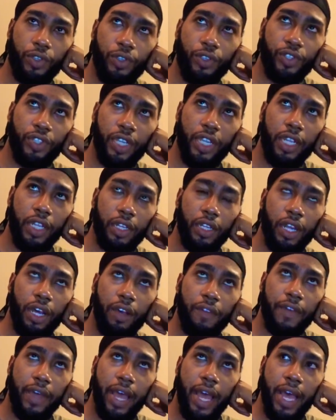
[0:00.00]
seeing
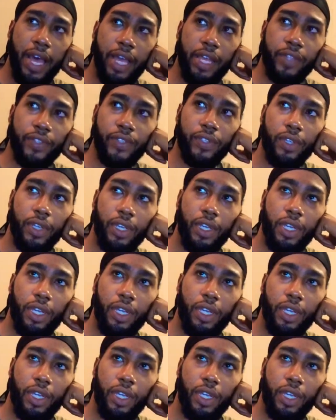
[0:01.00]
love as